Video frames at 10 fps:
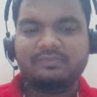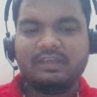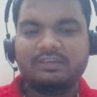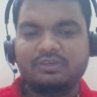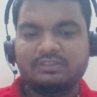
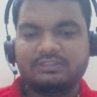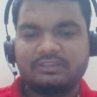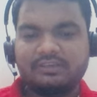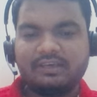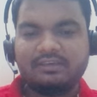exhaustion,
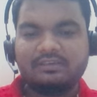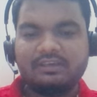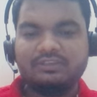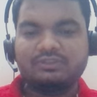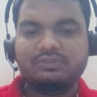right?
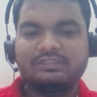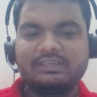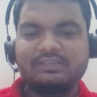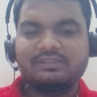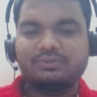Ensure
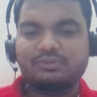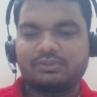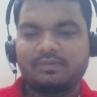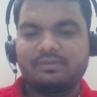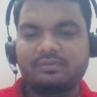single source
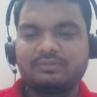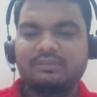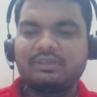of truth.